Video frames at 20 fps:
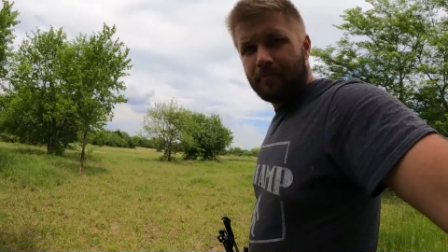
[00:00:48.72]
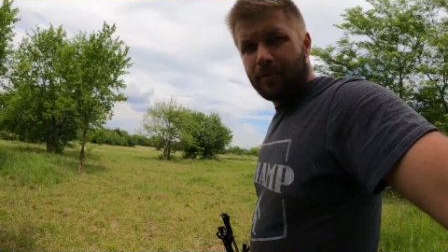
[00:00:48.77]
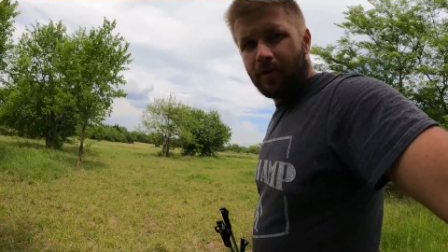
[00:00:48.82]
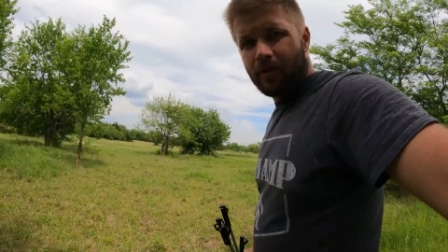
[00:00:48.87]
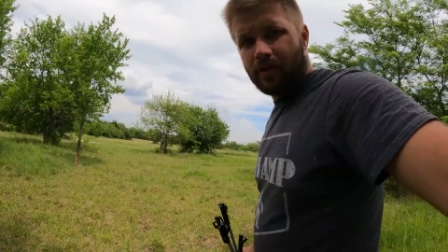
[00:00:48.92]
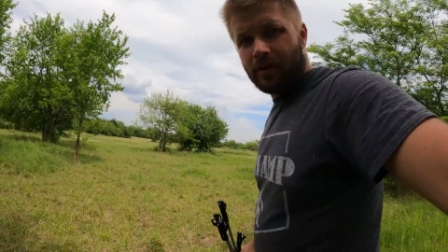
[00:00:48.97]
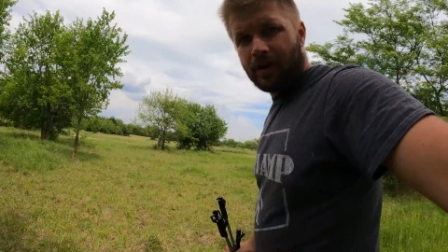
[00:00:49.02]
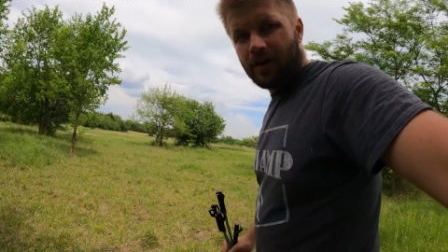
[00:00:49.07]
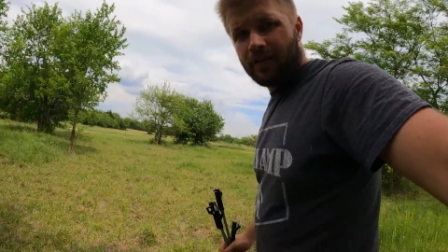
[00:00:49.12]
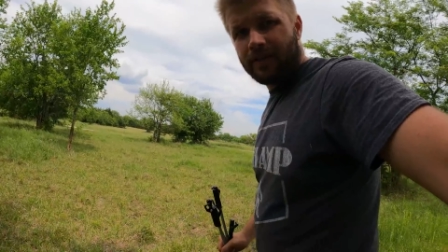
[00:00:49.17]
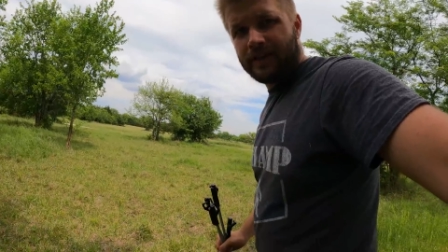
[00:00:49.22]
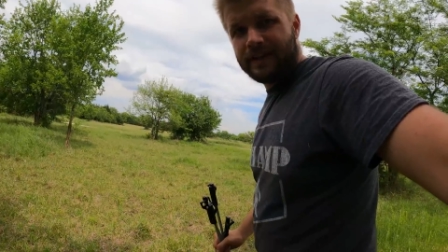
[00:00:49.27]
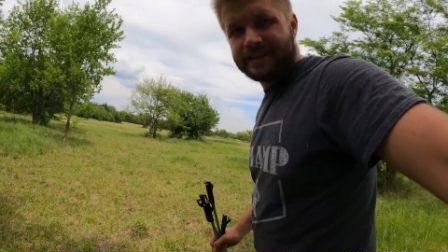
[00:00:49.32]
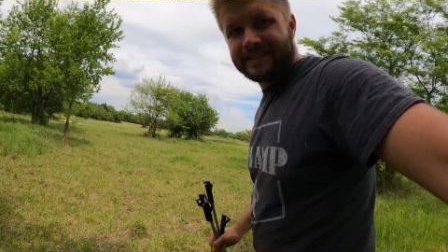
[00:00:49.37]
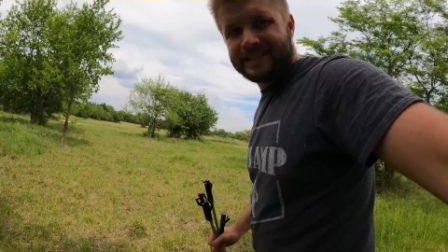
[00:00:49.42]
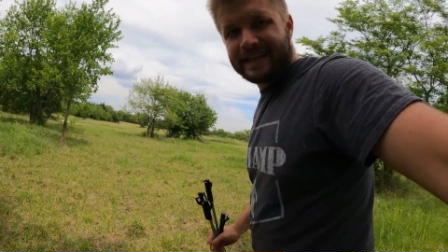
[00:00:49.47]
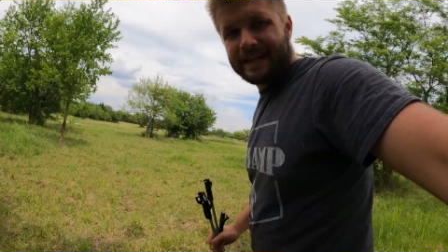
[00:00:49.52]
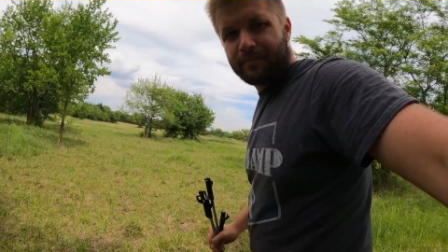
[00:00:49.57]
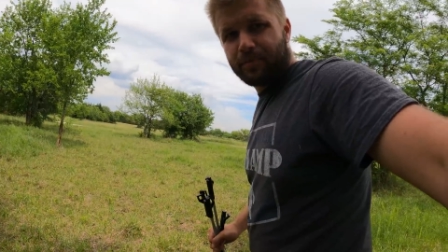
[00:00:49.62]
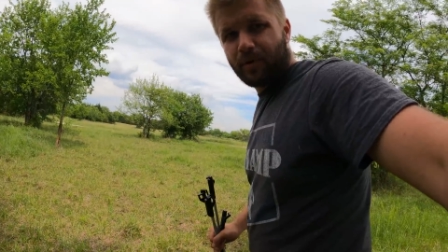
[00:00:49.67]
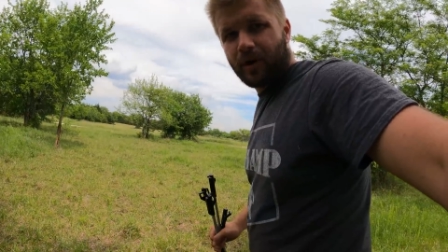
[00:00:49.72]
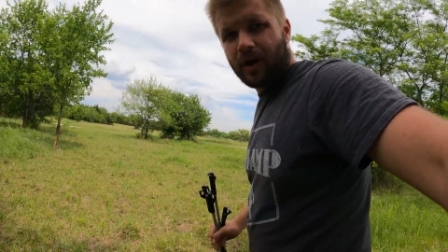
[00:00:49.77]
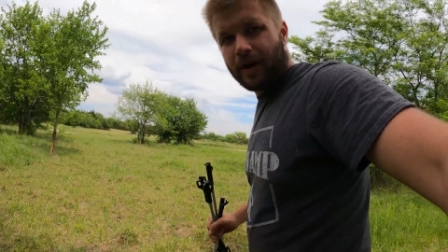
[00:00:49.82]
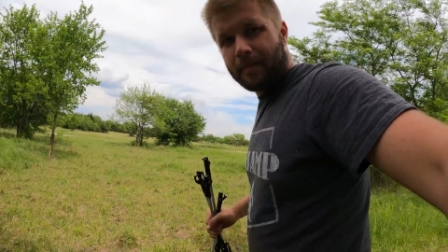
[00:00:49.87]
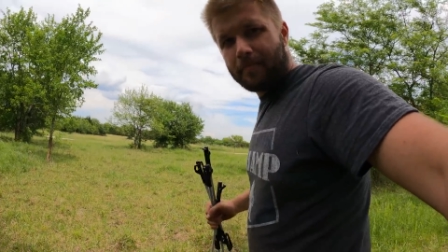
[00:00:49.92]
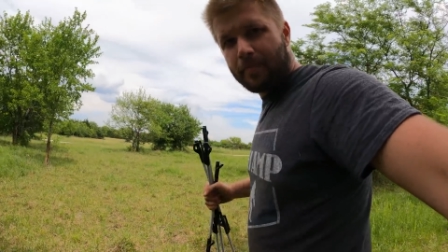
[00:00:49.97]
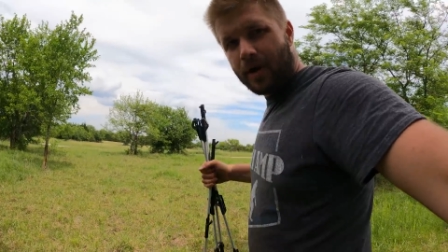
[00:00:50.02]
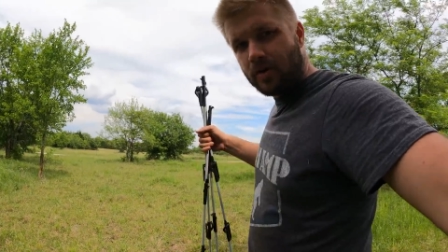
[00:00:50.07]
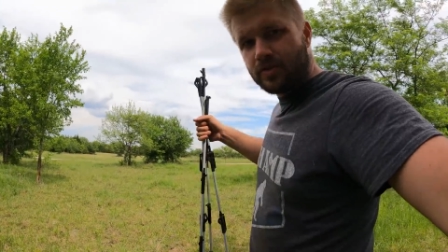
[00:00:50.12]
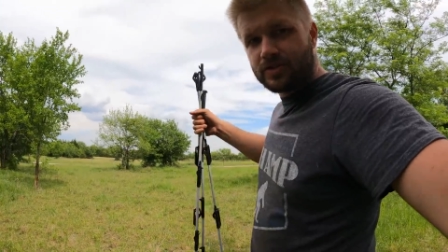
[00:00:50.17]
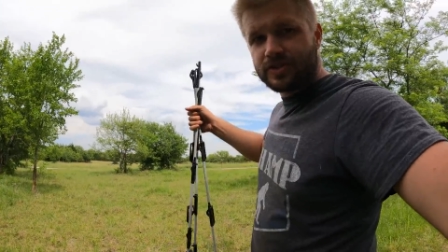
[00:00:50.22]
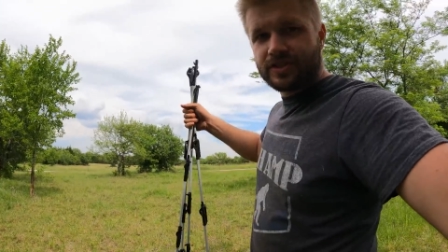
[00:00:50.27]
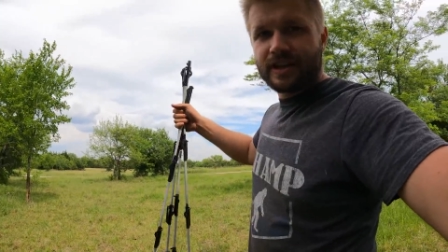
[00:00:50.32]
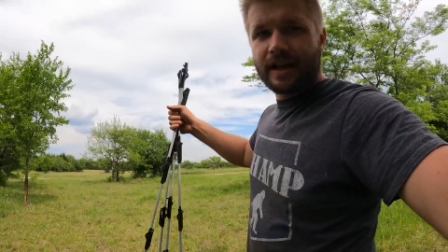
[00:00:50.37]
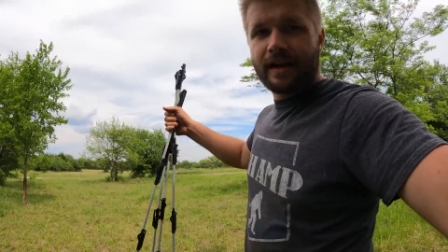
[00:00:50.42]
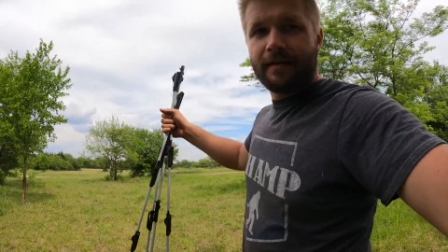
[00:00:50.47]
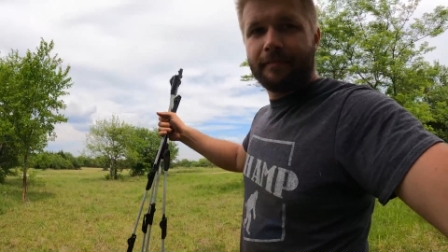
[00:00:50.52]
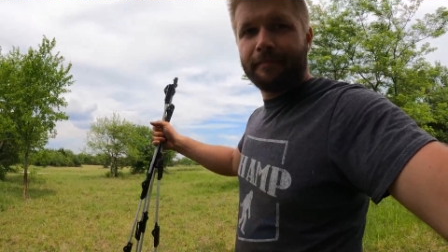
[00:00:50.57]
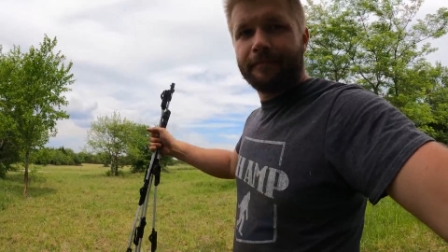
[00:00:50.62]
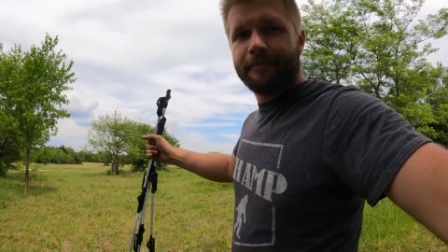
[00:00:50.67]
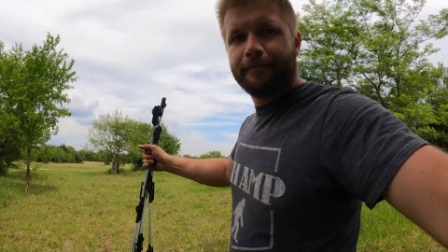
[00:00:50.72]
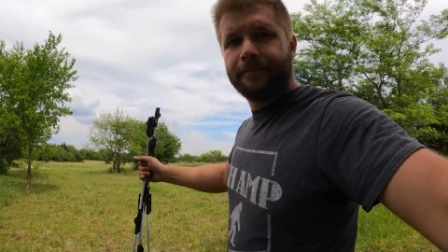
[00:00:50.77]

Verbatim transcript: I'm pulling all these temporary posts up